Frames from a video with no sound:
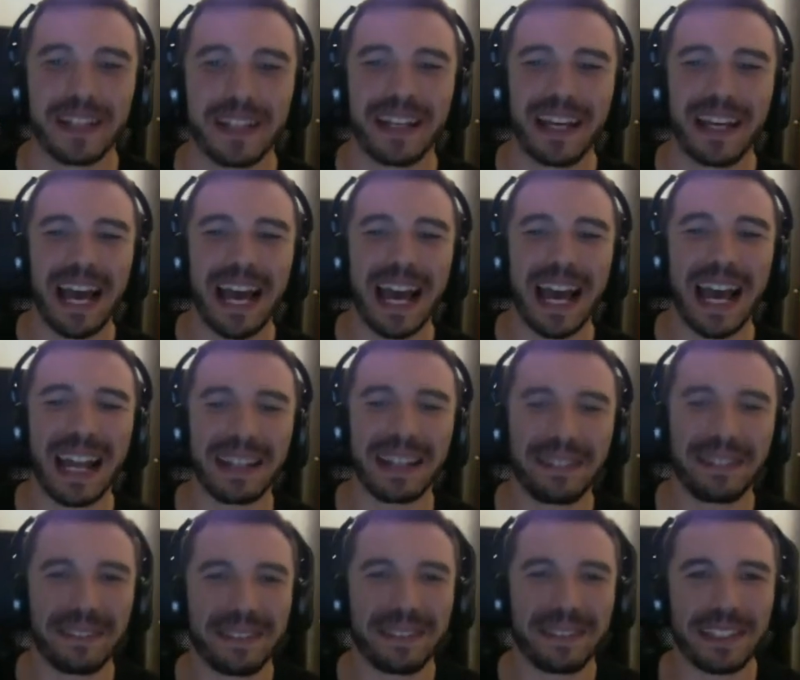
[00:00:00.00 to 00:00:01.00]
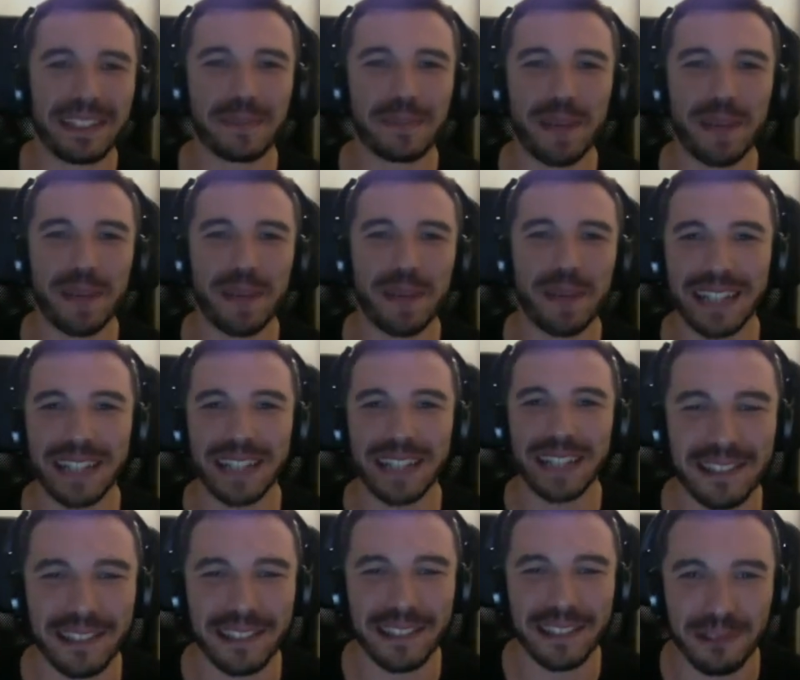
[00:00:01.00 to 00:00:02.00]
And the special
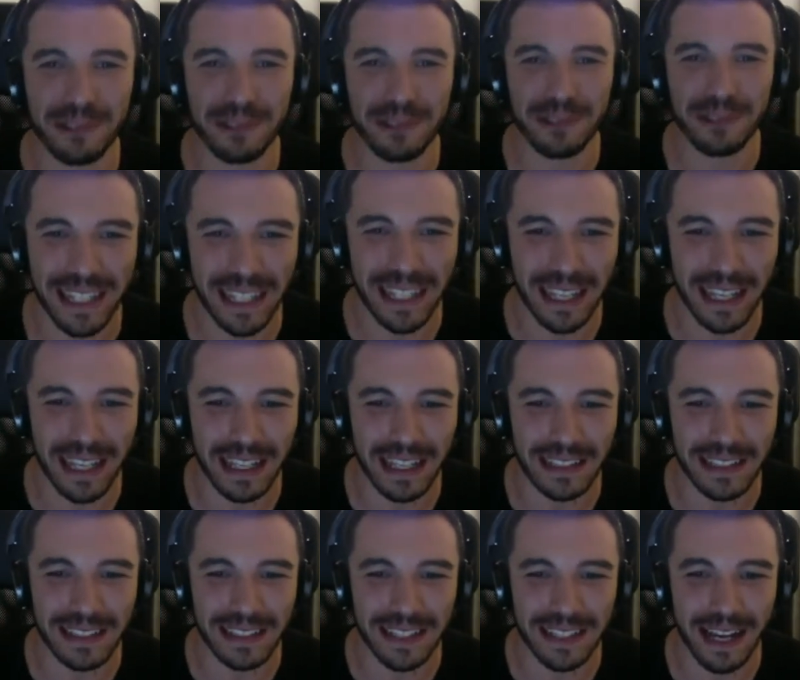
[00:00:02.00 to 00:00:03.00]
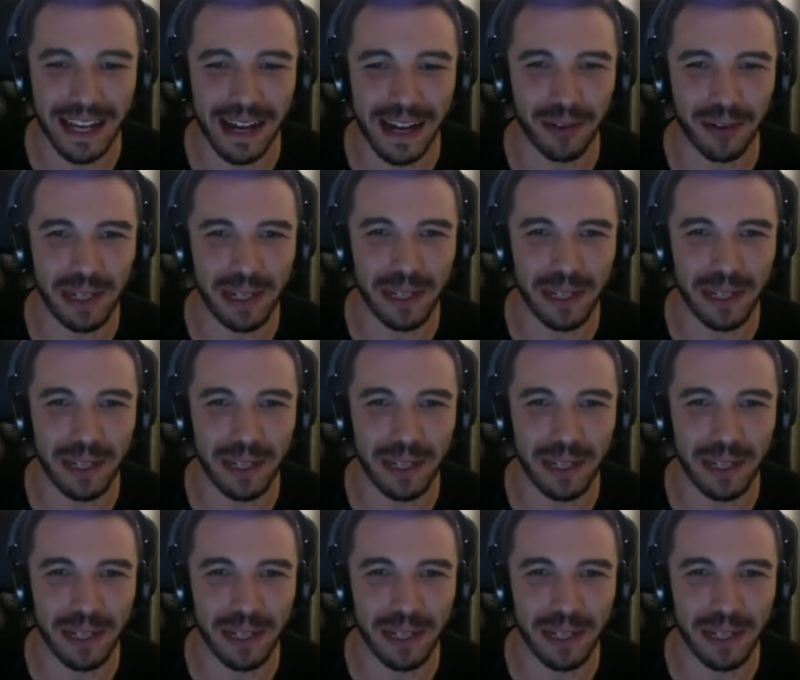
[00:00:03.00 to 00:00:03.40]
guest today is a really